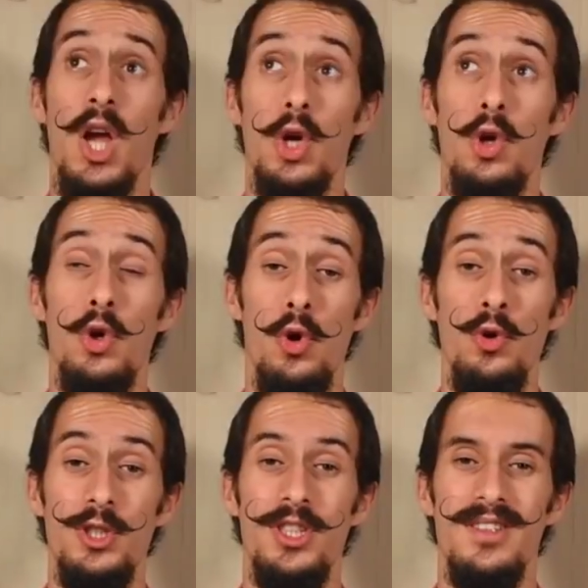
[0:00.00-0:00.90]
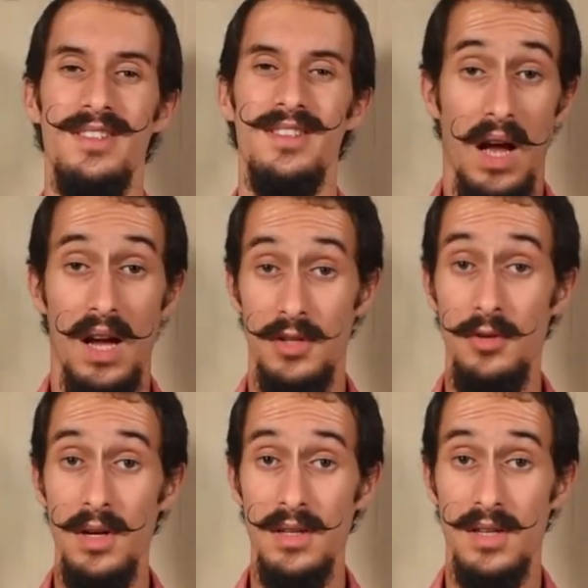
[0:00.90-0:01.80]
Conclusion. As
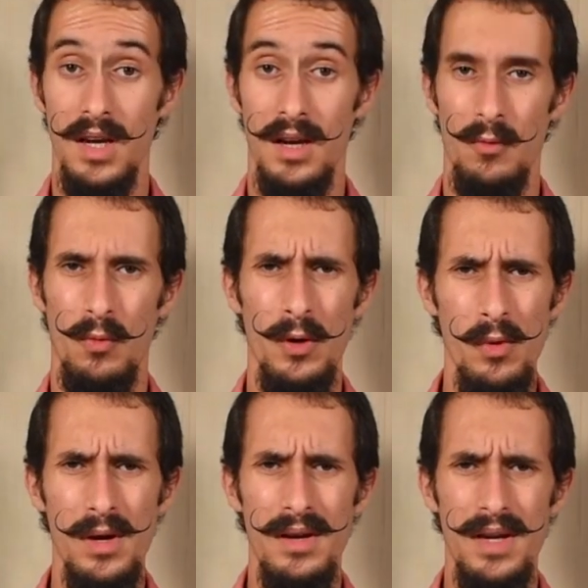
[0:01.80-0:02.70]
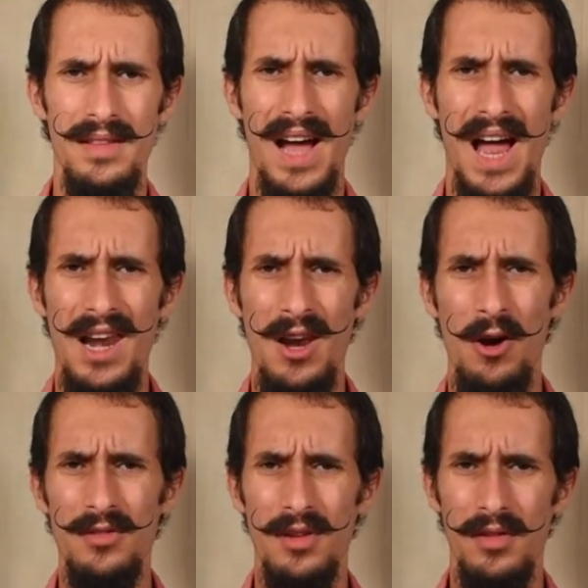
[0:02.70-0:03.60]
you can see, we will need a
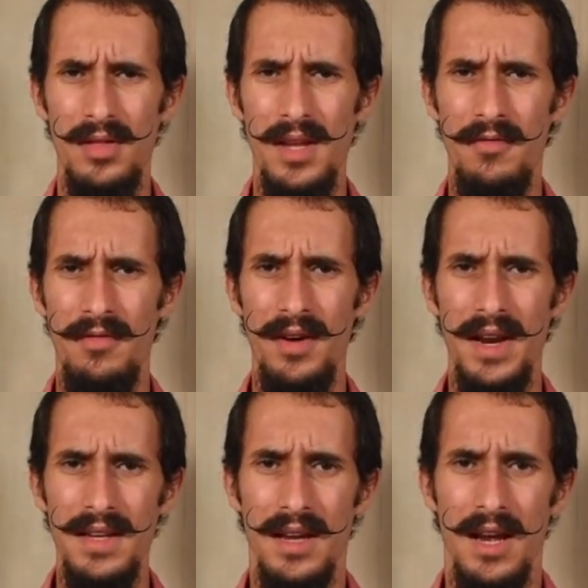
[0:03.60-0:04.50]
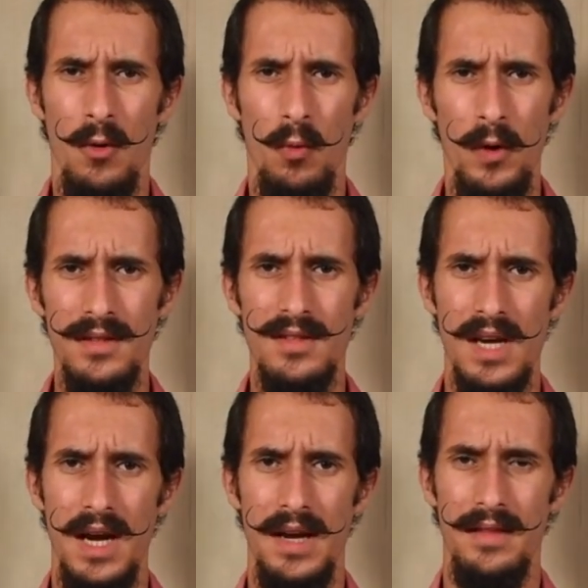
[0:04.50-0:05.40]
lot of different
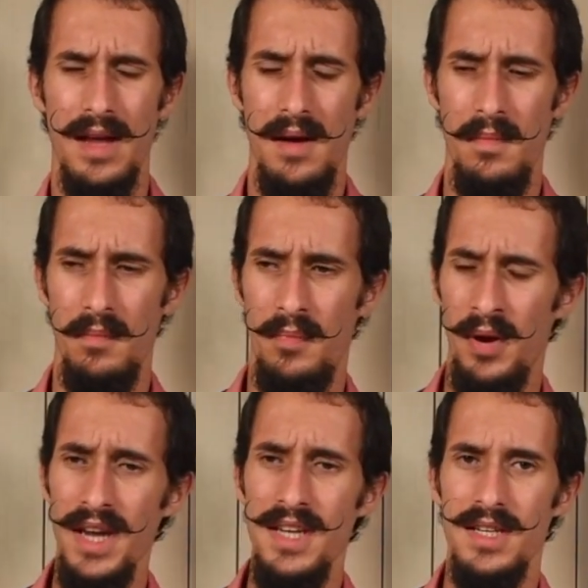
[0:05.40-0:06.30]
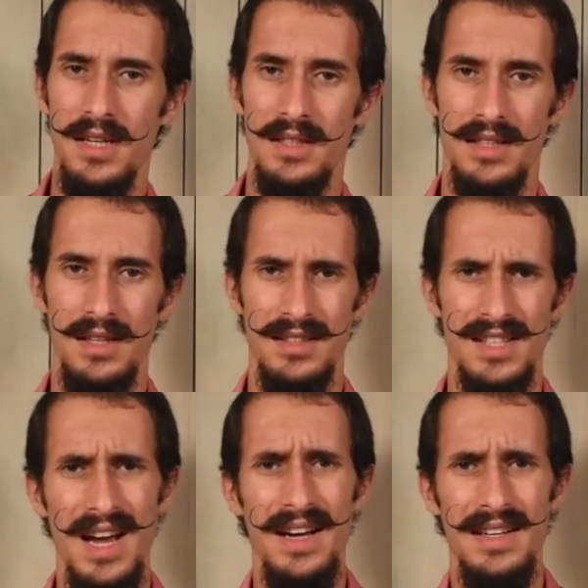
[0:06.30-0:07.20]
websites and pages and
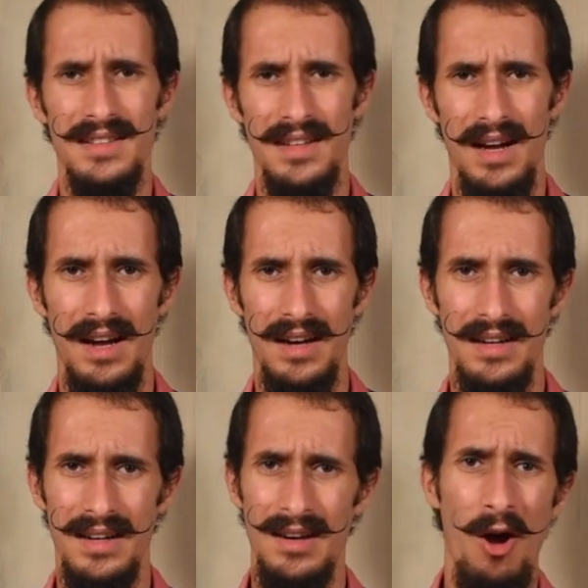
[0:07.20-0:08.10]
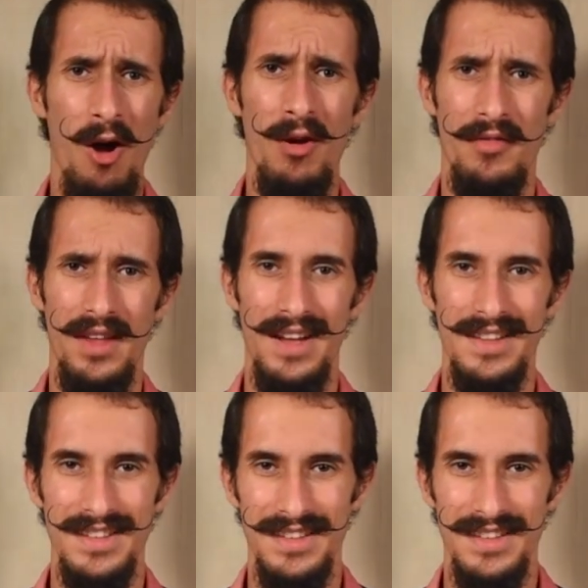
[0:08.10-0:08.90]
sites and all of that,